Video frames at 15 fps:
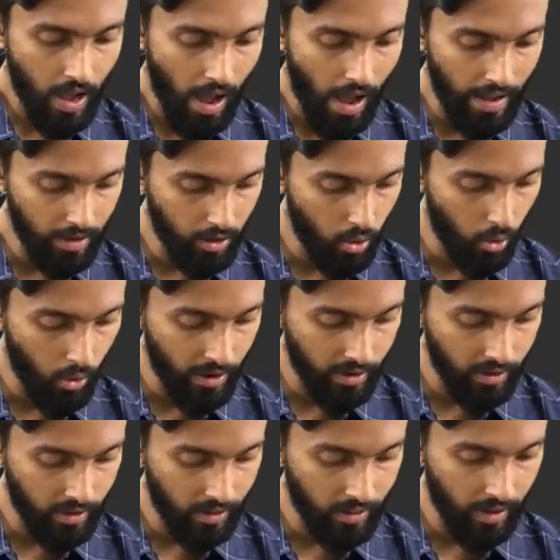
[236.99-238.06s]
I
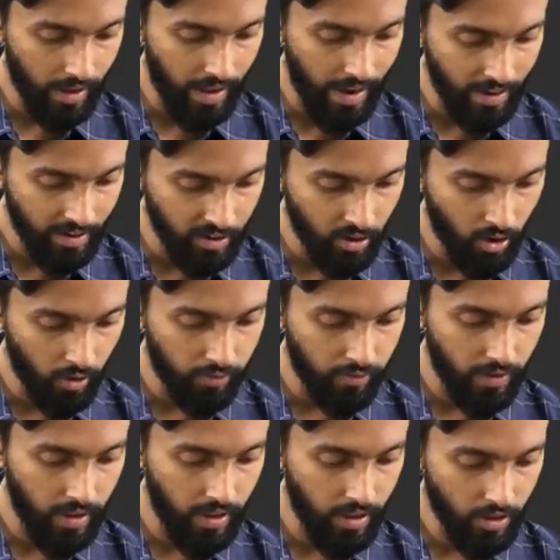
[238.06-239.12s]
going till the end of
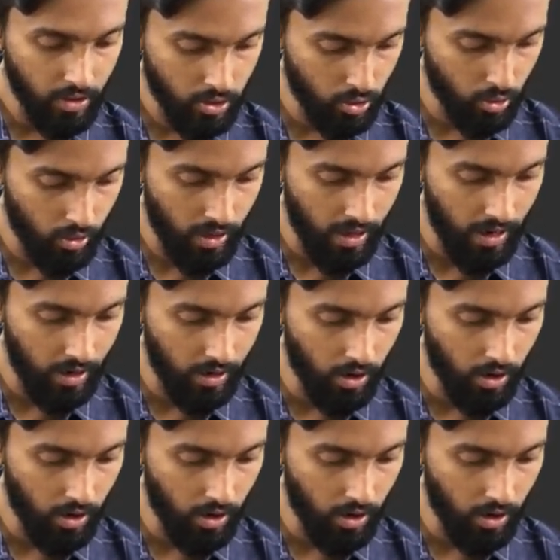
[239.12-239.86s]
A. So, A